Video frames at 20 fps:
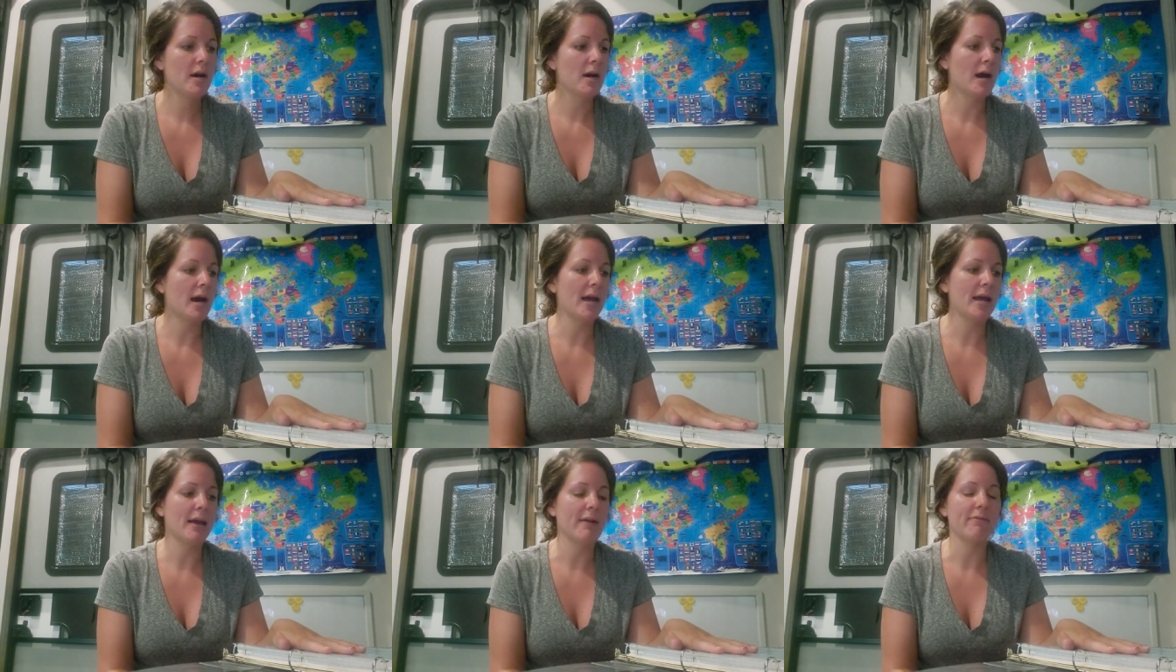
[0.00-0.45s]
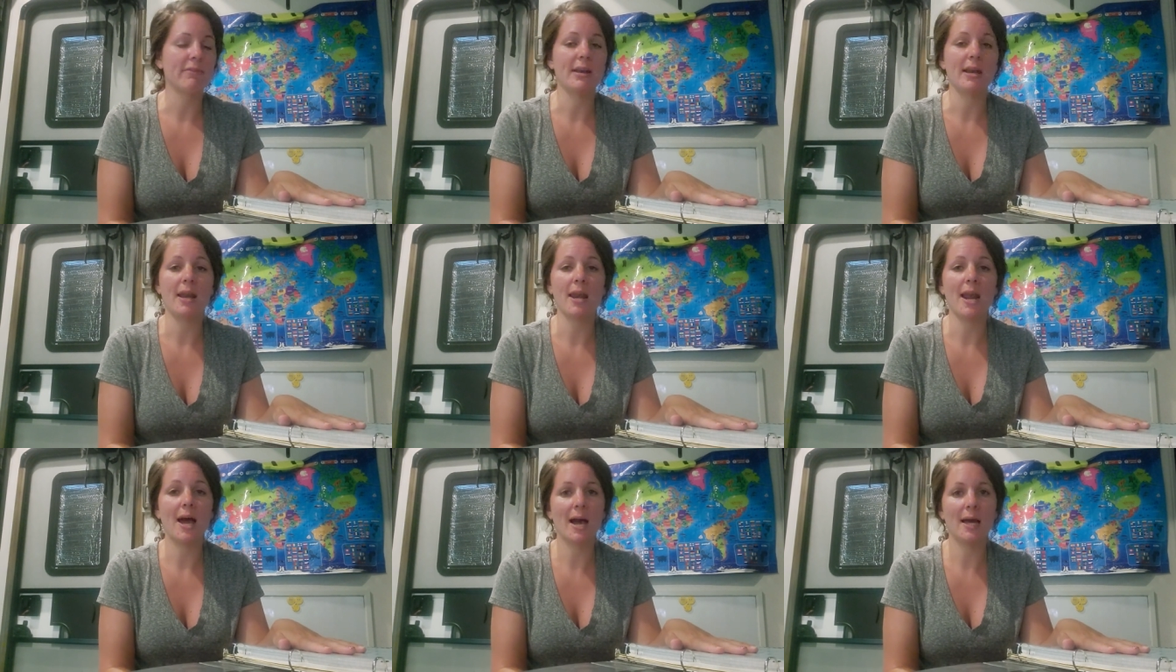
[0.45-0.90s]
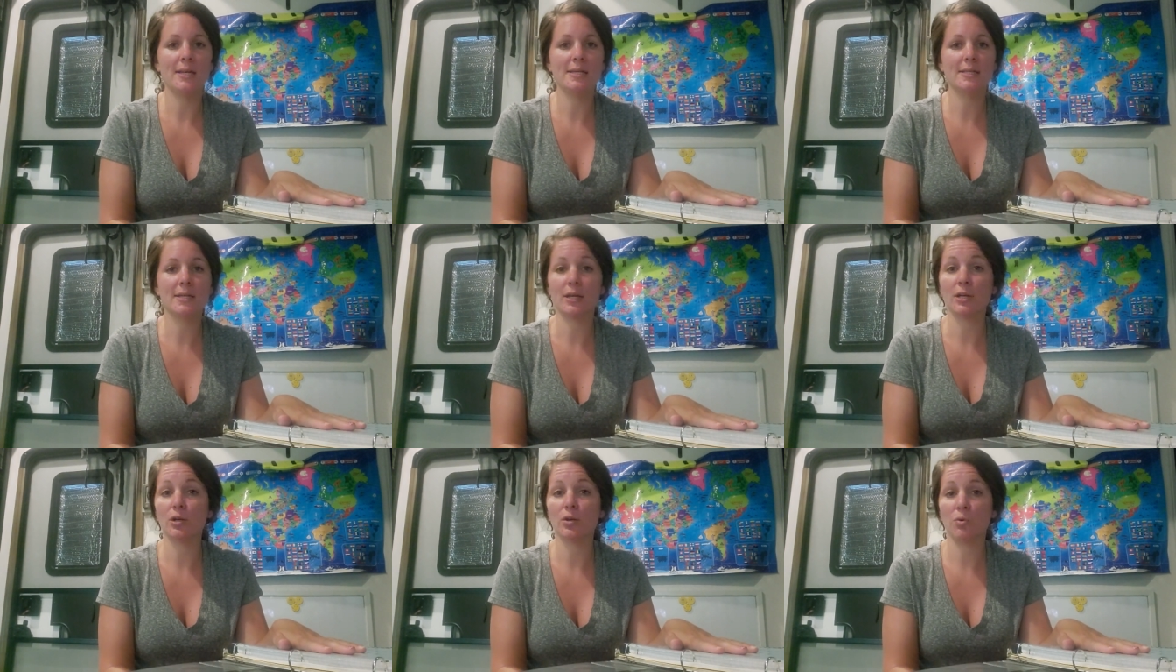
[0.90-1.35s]
I have not
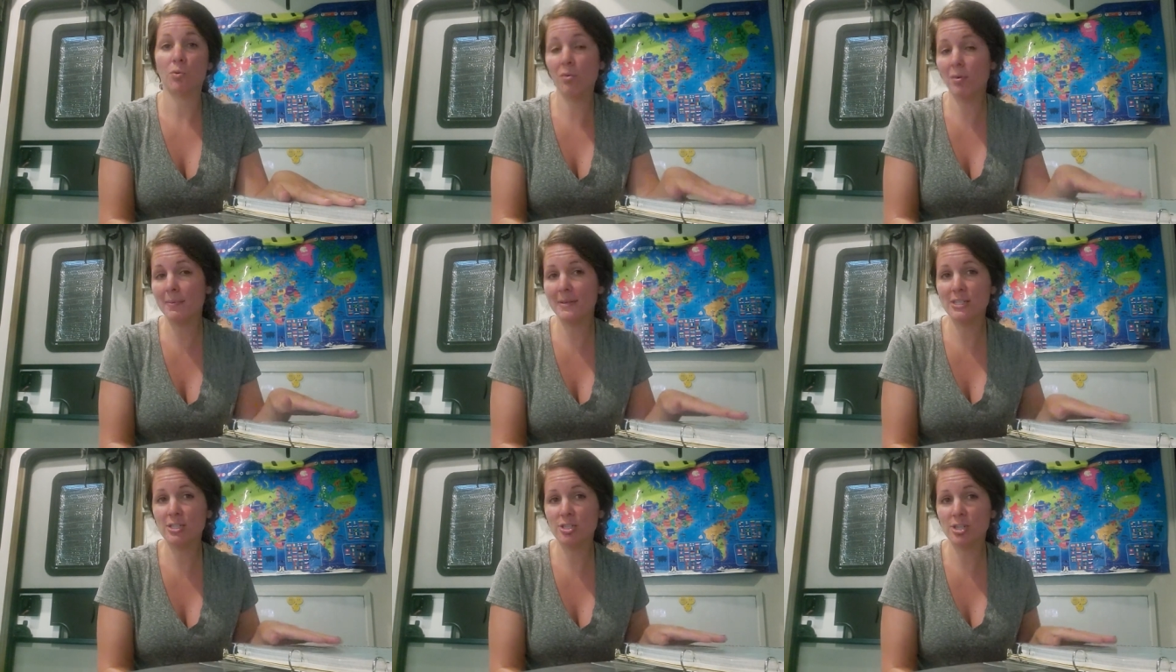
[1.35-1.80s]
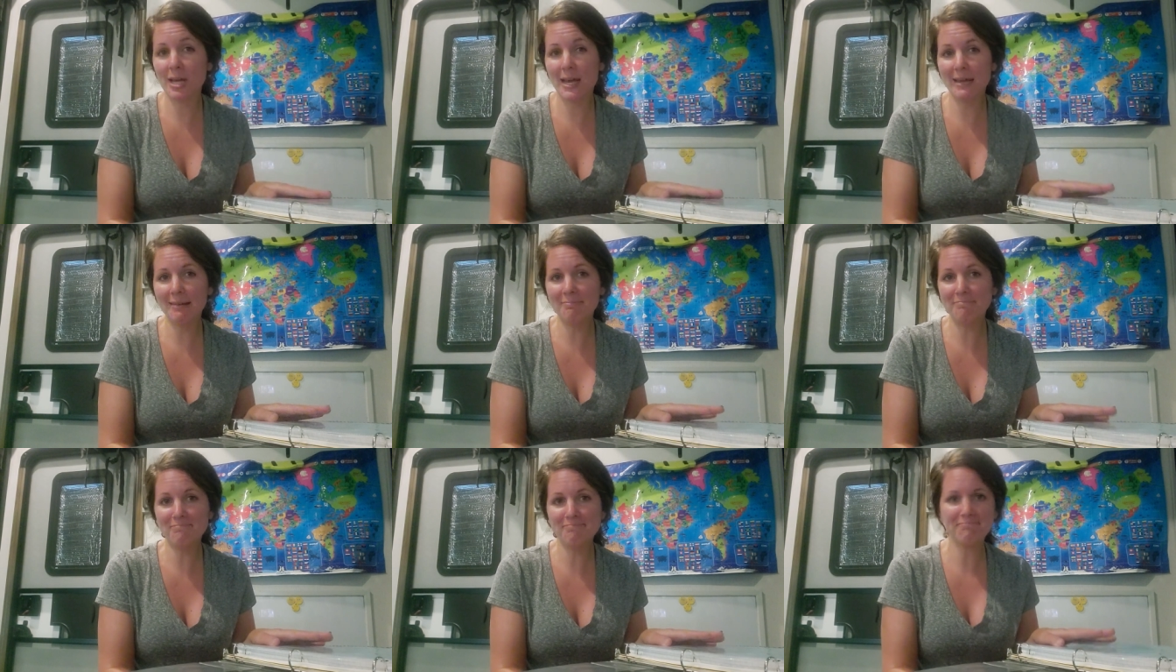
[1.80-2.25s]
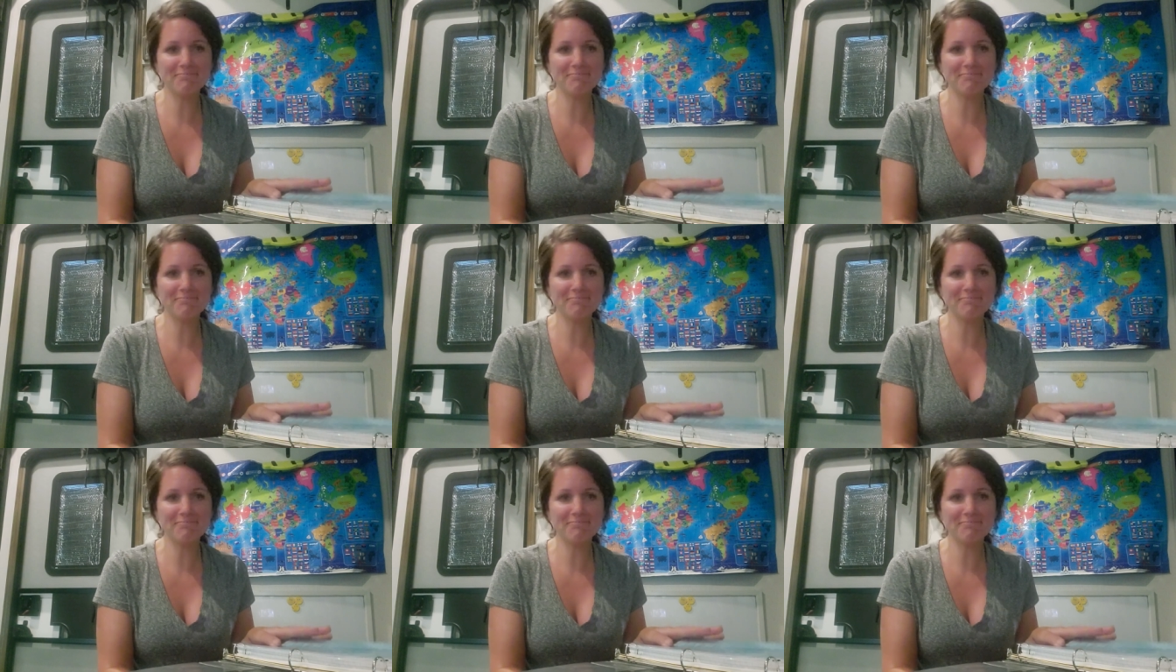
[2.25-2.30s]
done Corbin's yet,